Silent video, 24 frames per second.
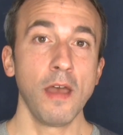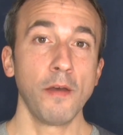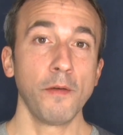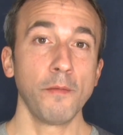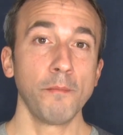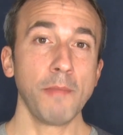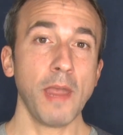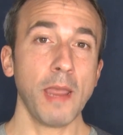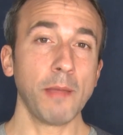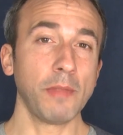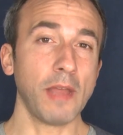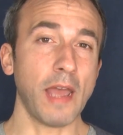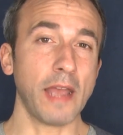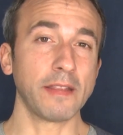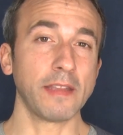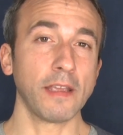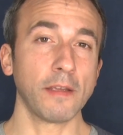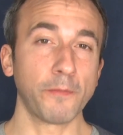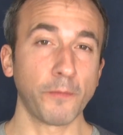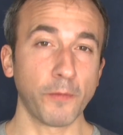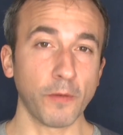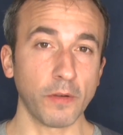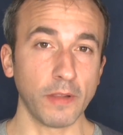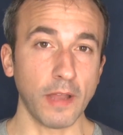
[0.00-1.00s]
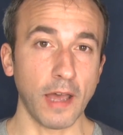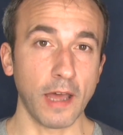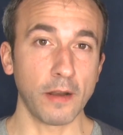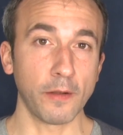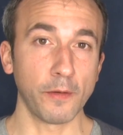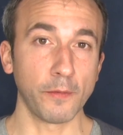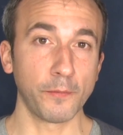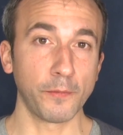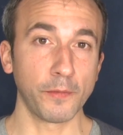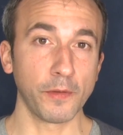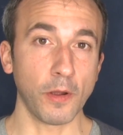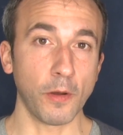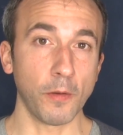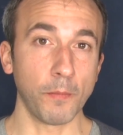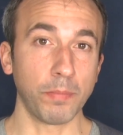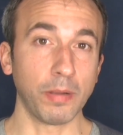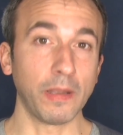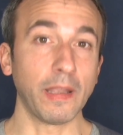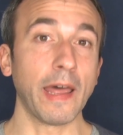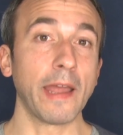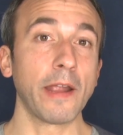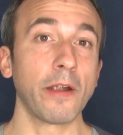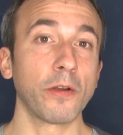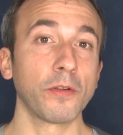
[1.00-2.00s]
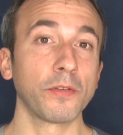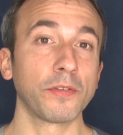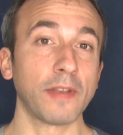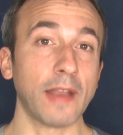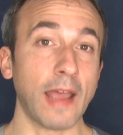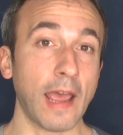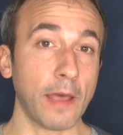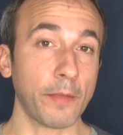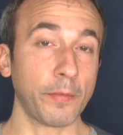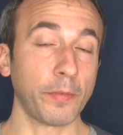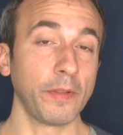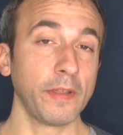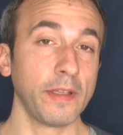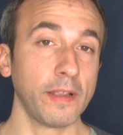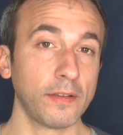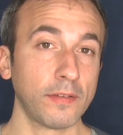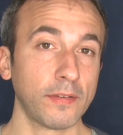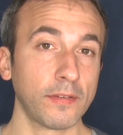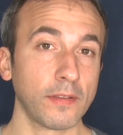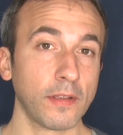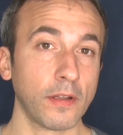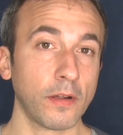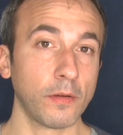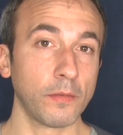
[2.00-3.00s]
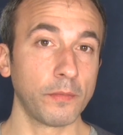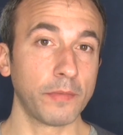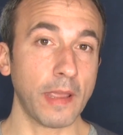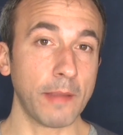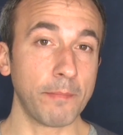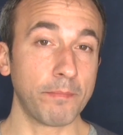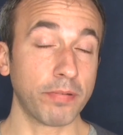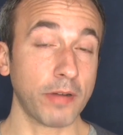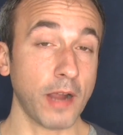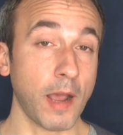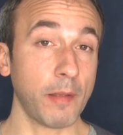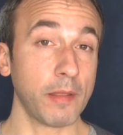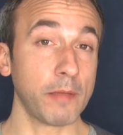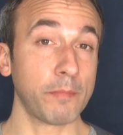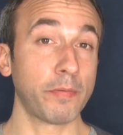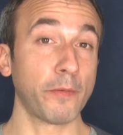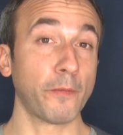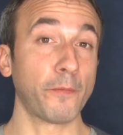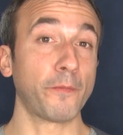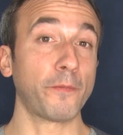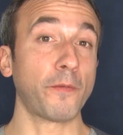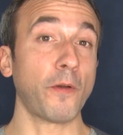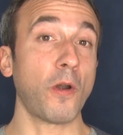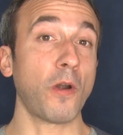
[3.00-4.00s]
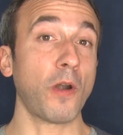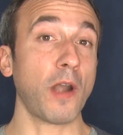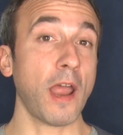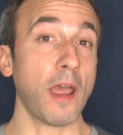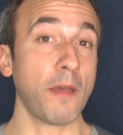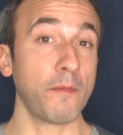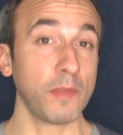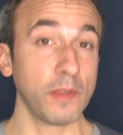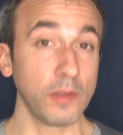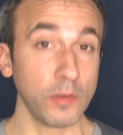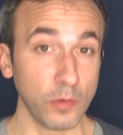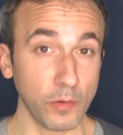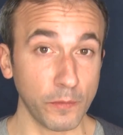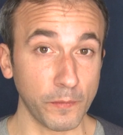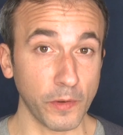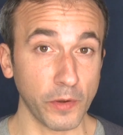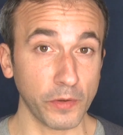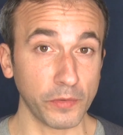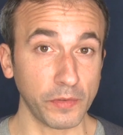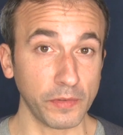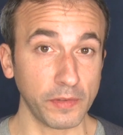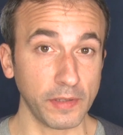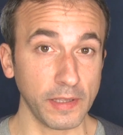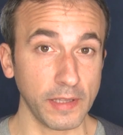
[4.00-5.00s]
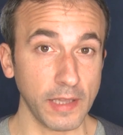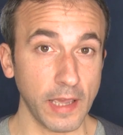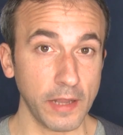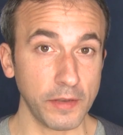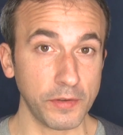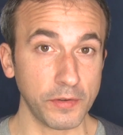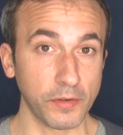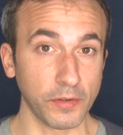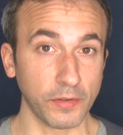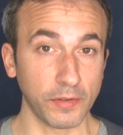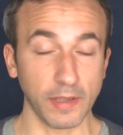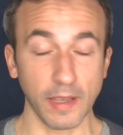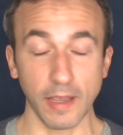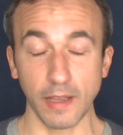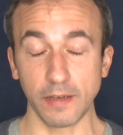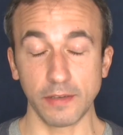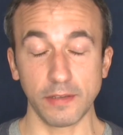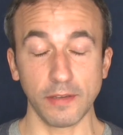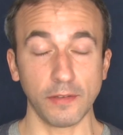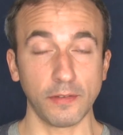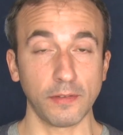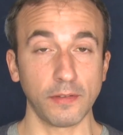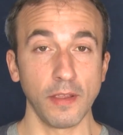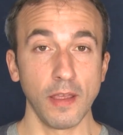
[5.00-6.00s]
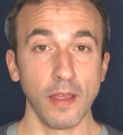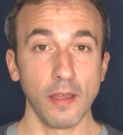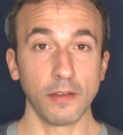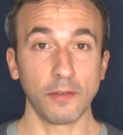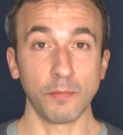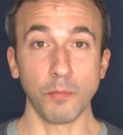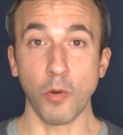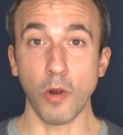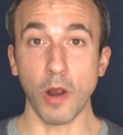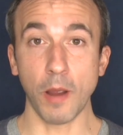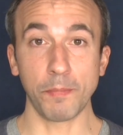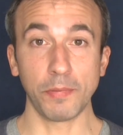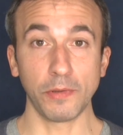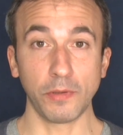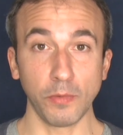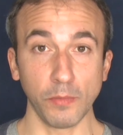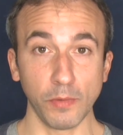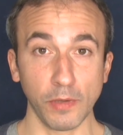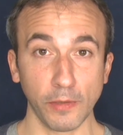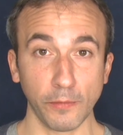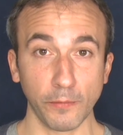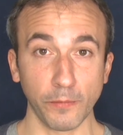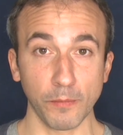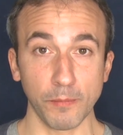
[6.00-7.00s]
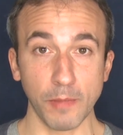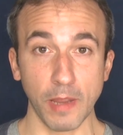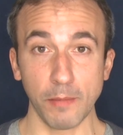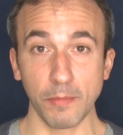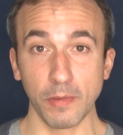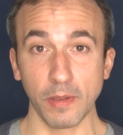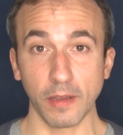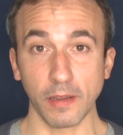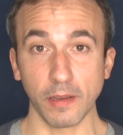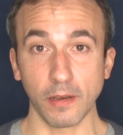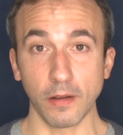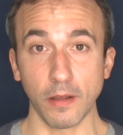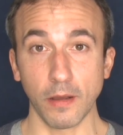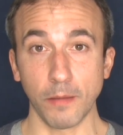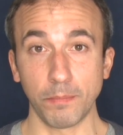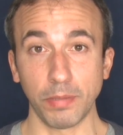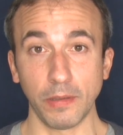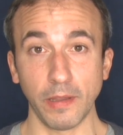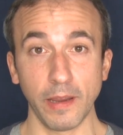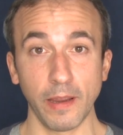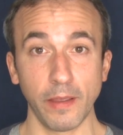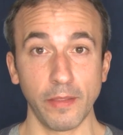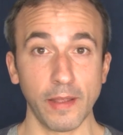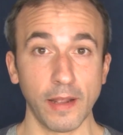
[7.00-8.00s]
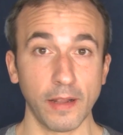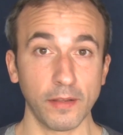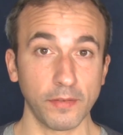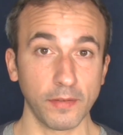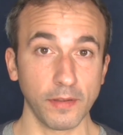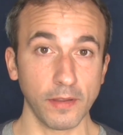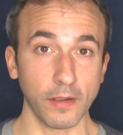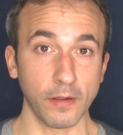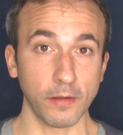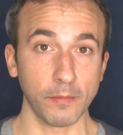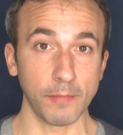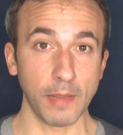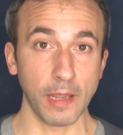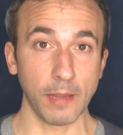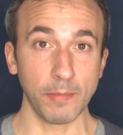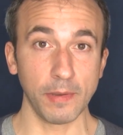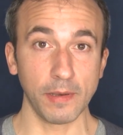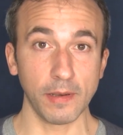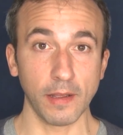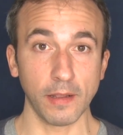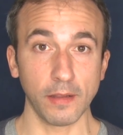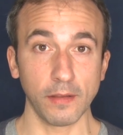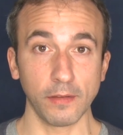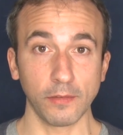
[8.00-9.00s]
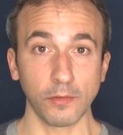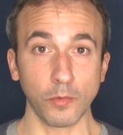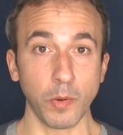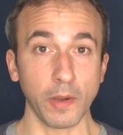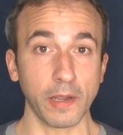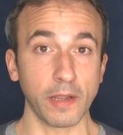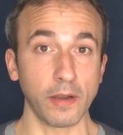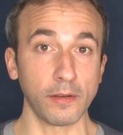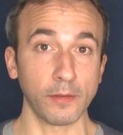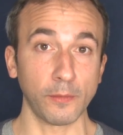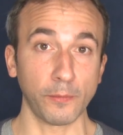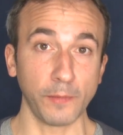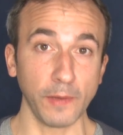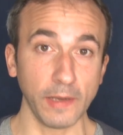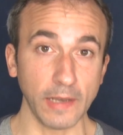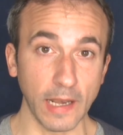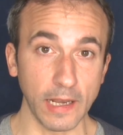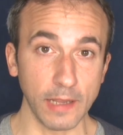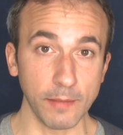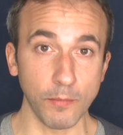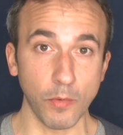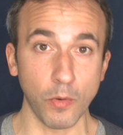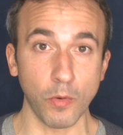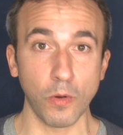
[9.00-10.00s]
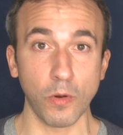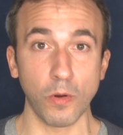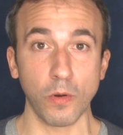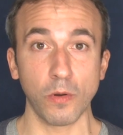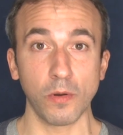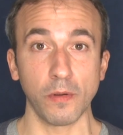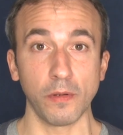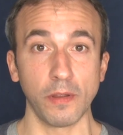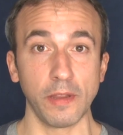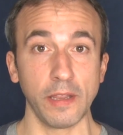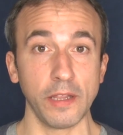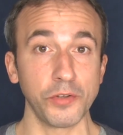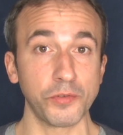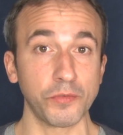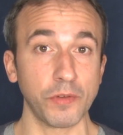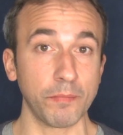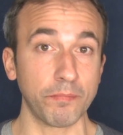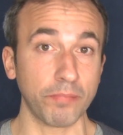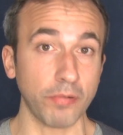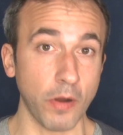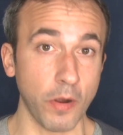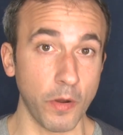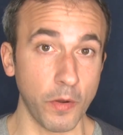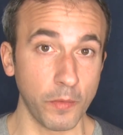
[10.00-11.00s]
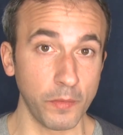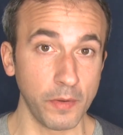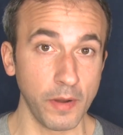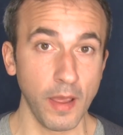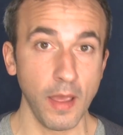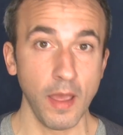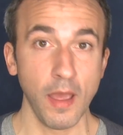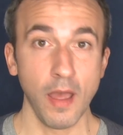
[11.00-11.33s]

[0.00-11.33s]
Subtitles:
Mainly, I think for a lot of players and athletes, they probably prefer having the universal DH, because again, it's more opportunities for maybe a player that's maybe not as quick on his feet anymore or injury prone.